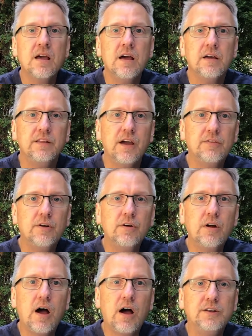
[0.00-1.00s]
The
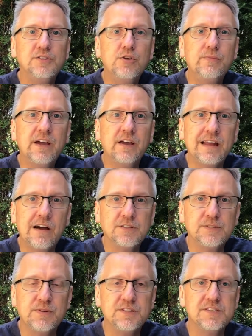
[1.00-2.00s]
other two big
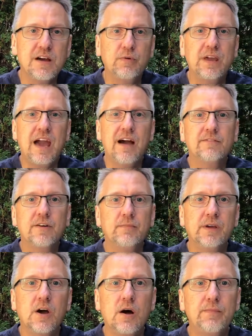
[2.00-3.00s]
announcements that we have
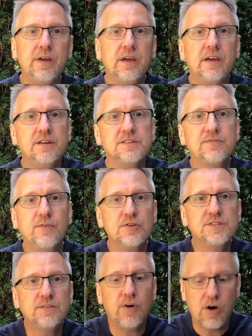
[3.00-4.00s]
coming up is,
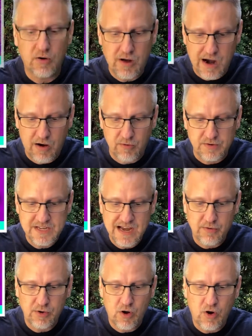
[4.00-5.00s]
first of all, our
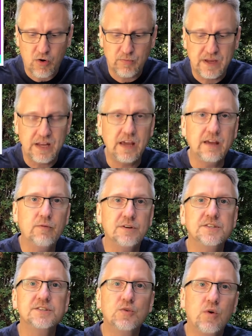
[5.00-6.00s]
town hall meeting, which
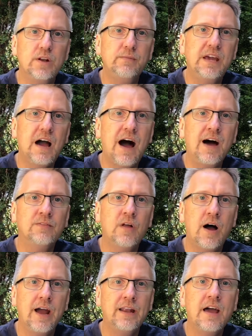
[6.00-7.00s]
is going to be
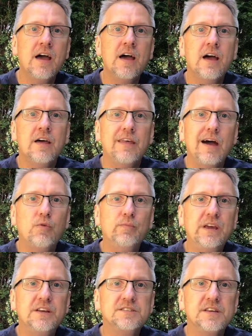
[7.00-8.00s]
online. That will
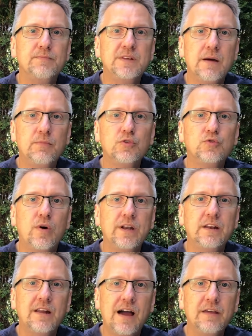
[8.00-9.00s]
be September
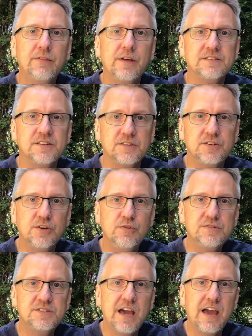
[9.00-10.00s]
29th. That's a
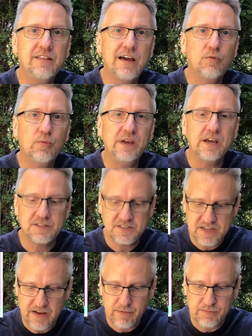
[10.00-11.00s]
Tuesday. That will be at
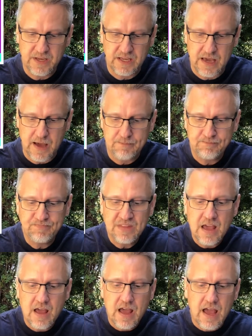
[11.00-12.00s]
7 p.m.
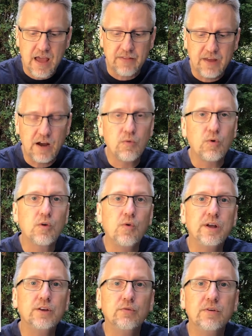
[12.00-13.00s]
And there we're
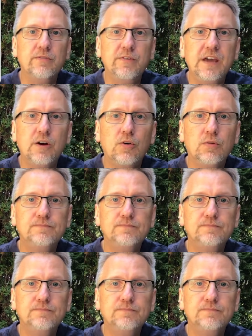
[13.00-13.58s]
going to reveal